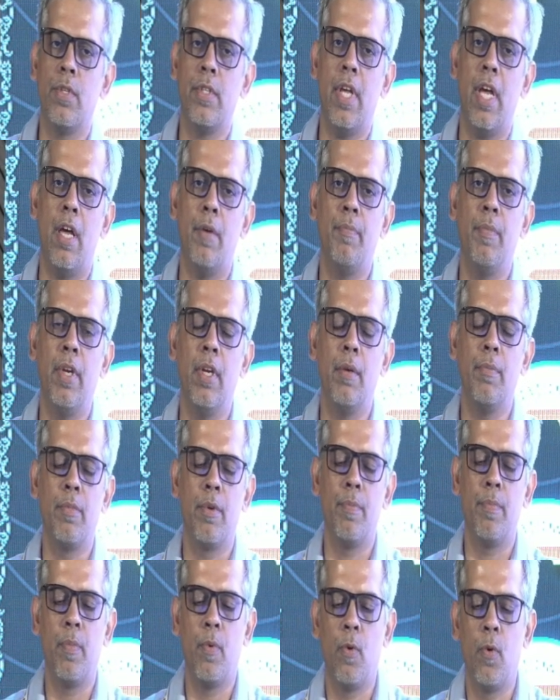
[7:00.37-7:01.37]
have been
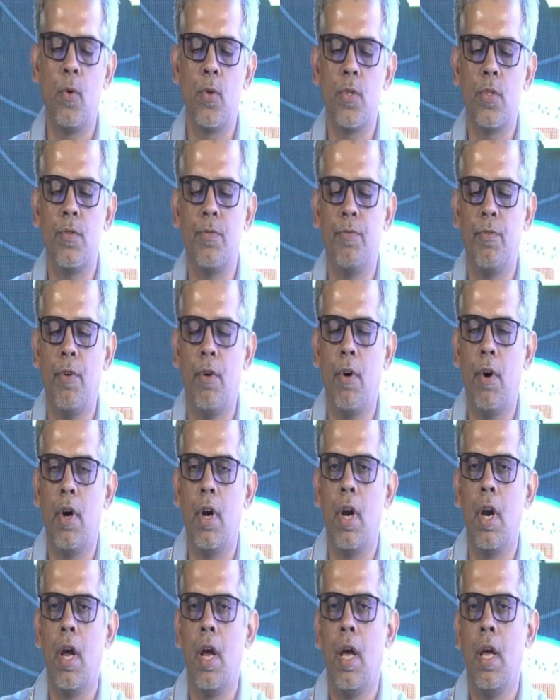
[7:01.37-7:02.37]
proposed for
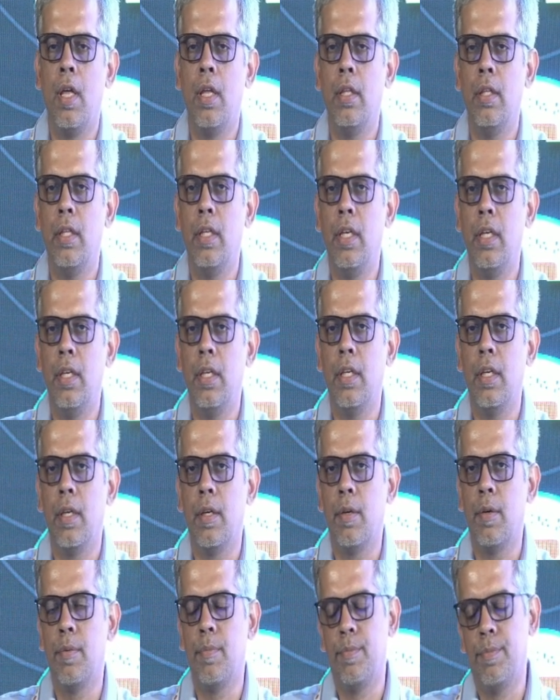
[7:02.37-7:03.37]
the
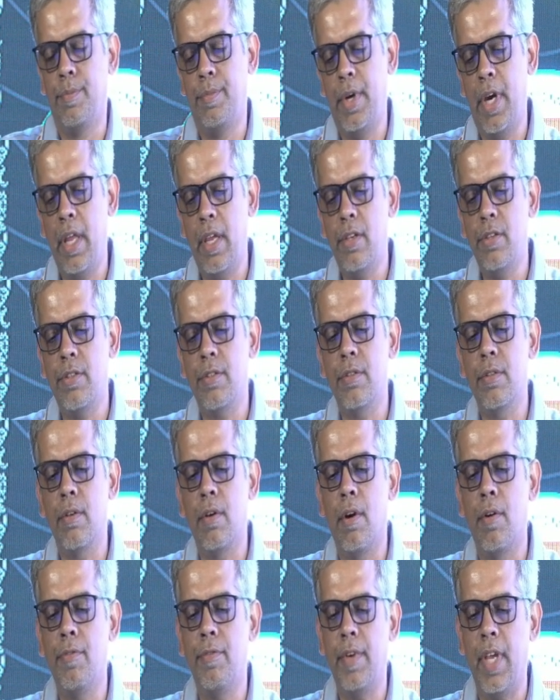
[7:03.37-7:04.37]
prediction
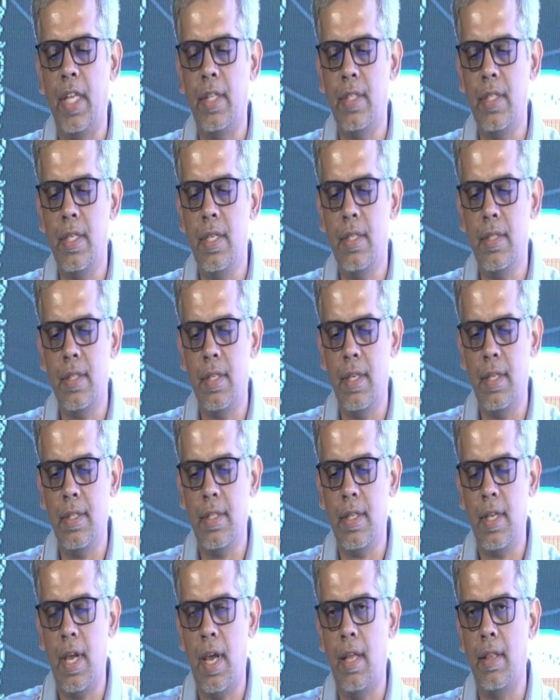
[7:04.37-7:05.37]
of
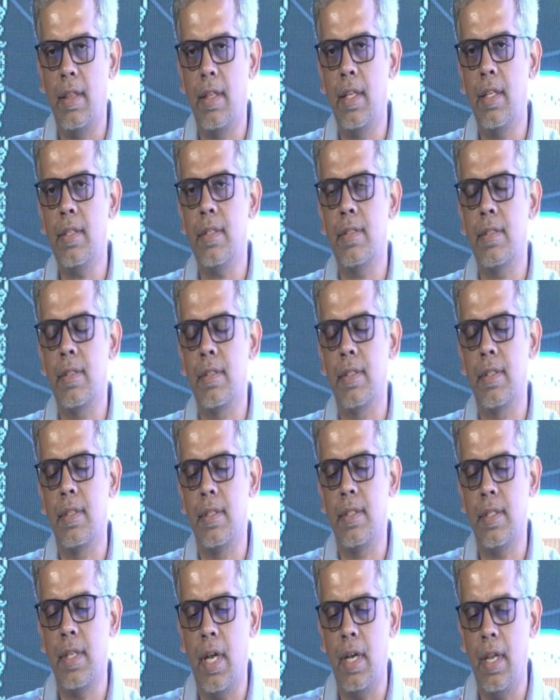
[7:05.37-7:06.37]
HCCs, and this
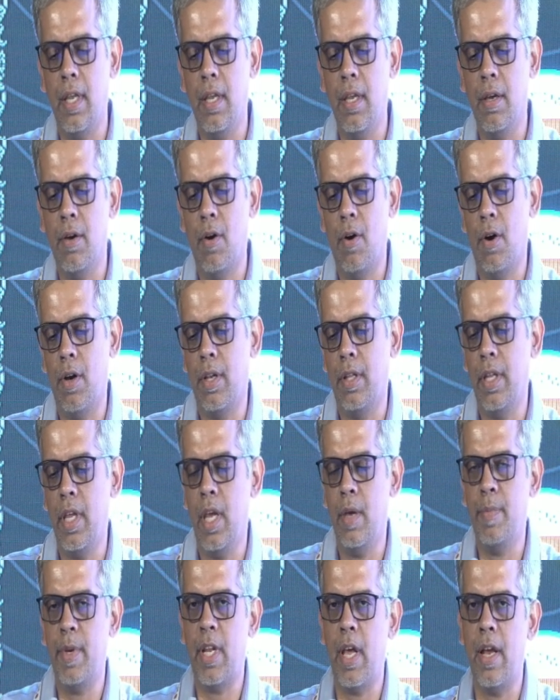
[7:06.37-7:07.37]
study on the
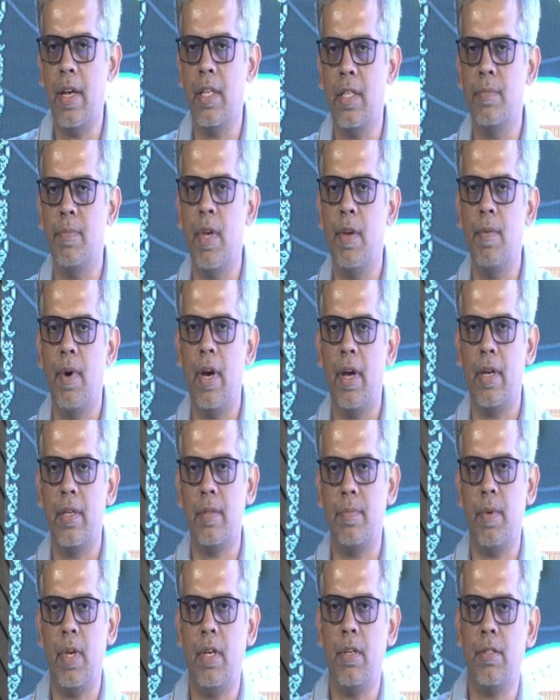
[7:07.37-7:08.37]
hepatitis B virus
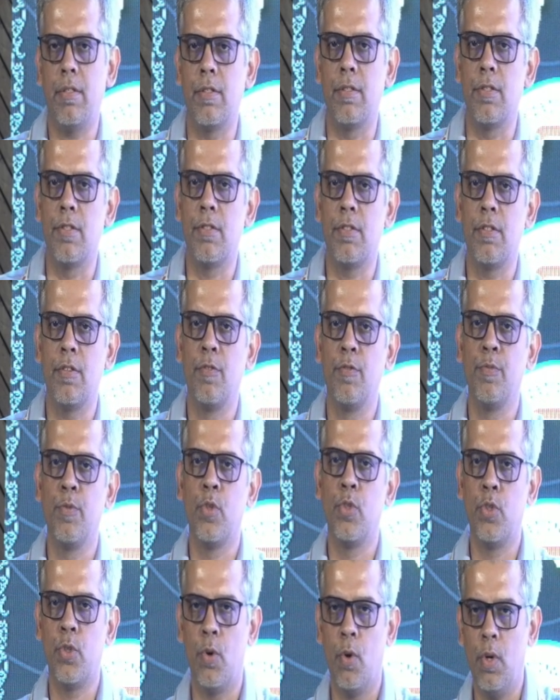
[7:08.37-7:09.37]
patients
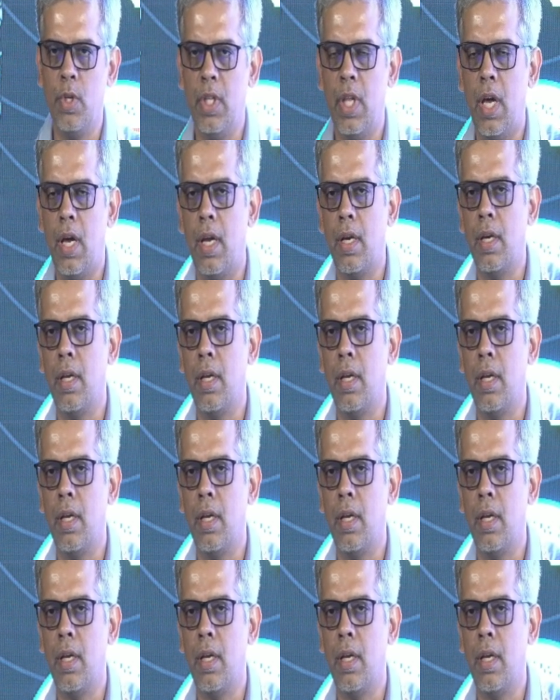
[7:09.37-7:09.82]
showed that